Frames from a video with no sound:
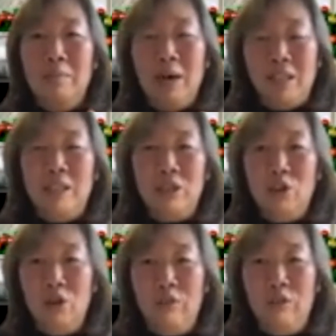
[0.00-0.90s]

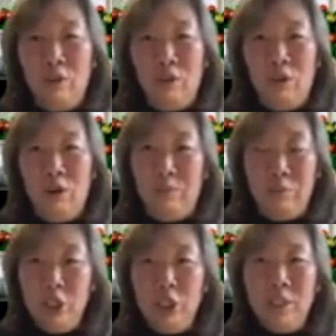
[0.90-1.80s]
pastors or
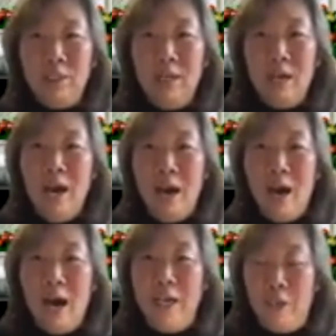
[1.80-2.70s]
preachers,
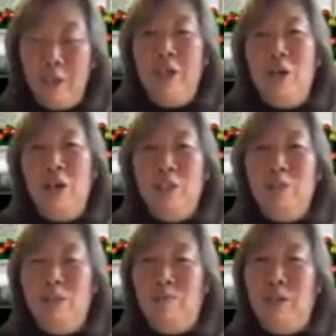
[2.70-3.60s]
I know that God
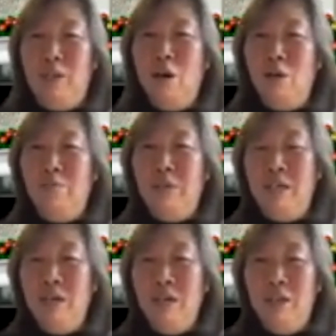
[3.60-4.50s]
specifically called
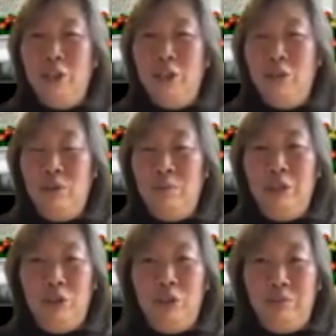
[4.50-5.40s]
me into the
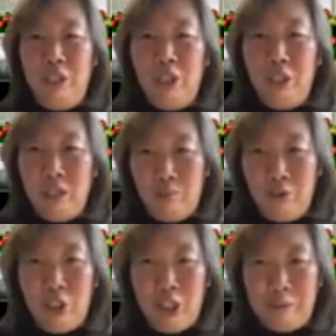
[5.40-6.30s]
ministry of teaching and
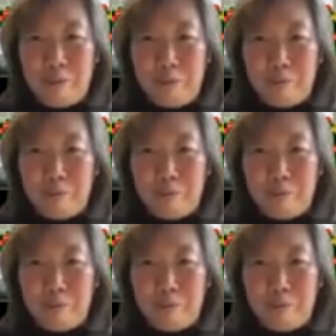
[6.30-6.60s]
preaching.